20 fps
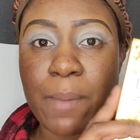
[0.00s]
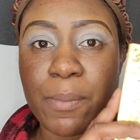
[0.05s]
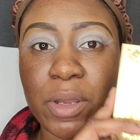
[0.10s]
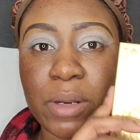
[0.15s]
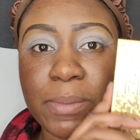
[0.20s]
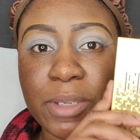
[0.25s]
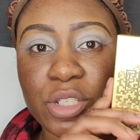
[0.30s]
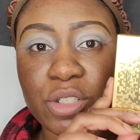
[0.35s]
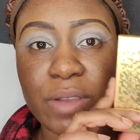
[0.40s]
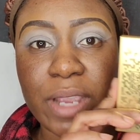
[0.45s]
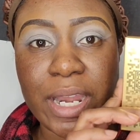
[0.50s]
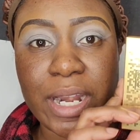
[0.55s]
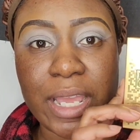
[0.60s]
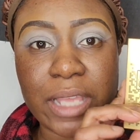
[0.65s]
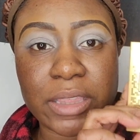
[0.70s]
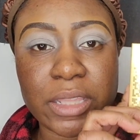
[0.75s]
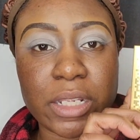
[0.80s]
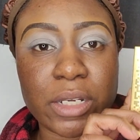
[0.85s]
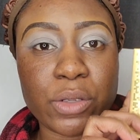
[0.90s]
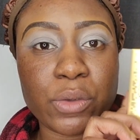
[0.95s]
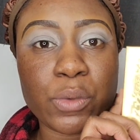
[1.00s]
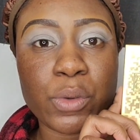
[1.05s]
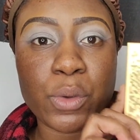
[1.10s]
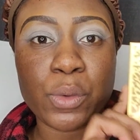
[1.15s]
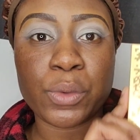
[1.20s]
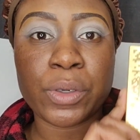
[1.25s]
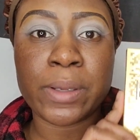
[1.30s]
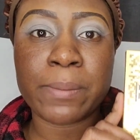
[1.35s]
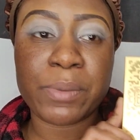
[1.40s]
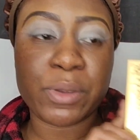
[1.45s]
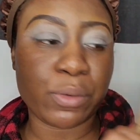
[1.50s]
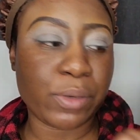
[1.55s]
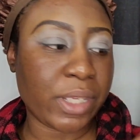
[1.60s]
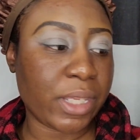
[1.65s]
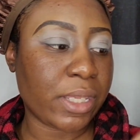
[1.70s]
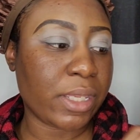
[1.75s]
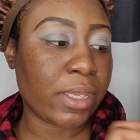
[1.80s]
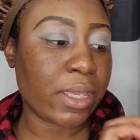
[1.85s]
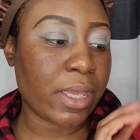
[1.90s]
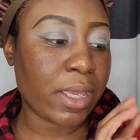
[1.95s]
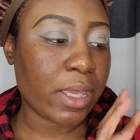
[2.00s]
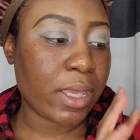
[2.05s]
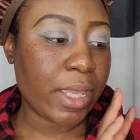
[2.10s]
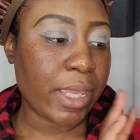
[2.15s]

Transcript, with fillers: i'm going to be trying out the new huda beauty